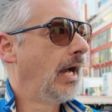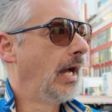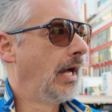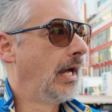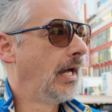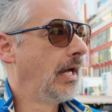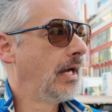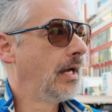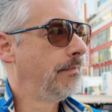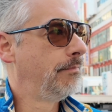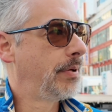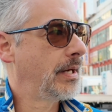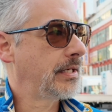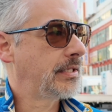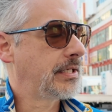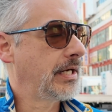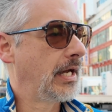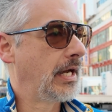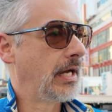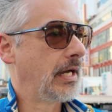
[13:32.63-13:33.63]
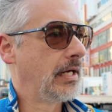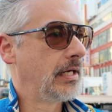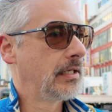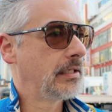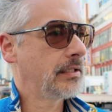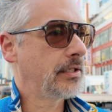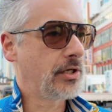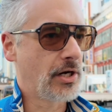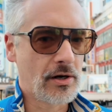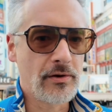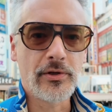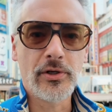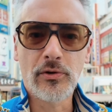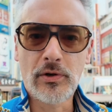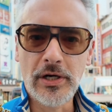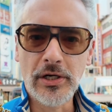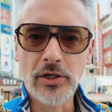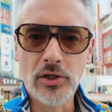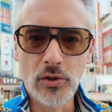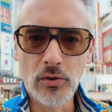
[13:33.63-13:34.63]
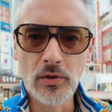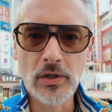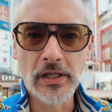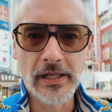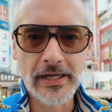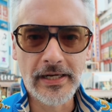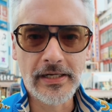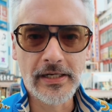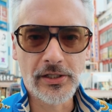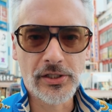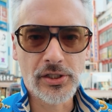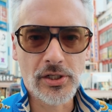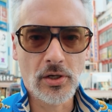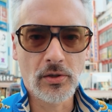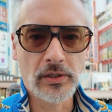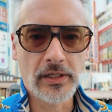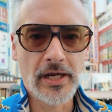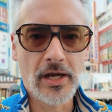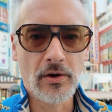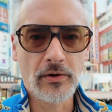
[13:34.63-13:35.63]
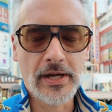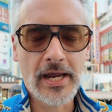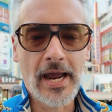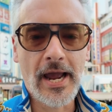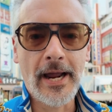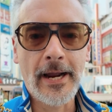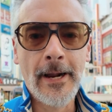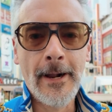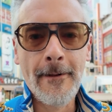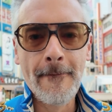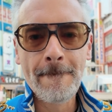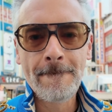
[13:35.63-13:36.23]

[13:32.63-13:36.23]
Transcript: Uh, but uh, you know, you can Google it, and it's totally okay.